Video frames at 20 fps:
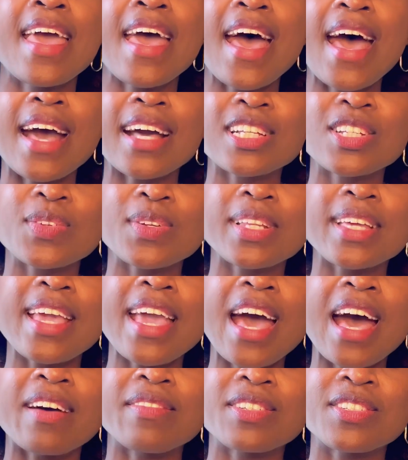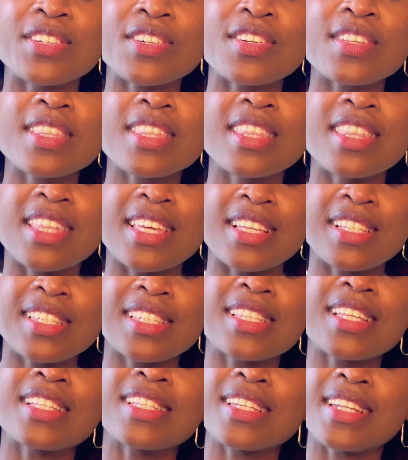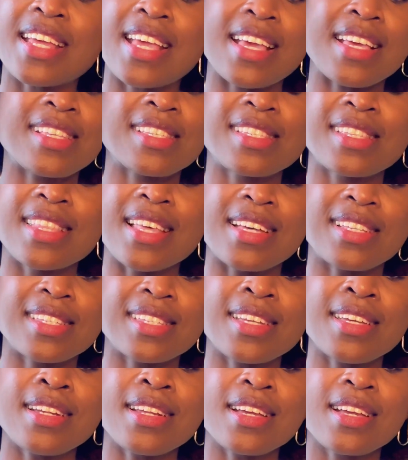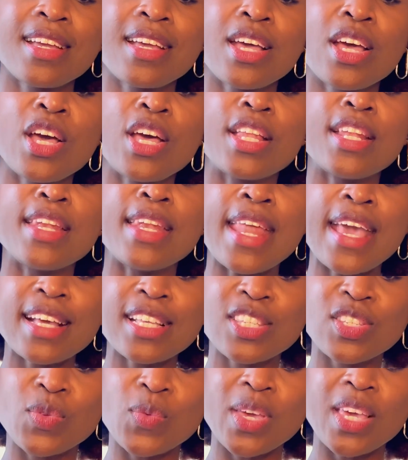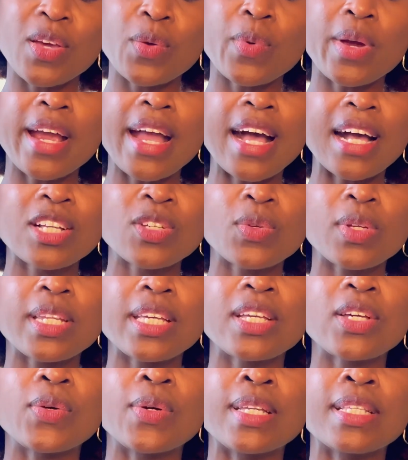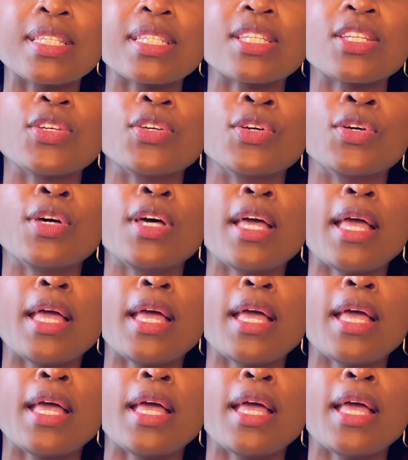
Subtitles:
Actually, after today's lesson, next week we're actually going to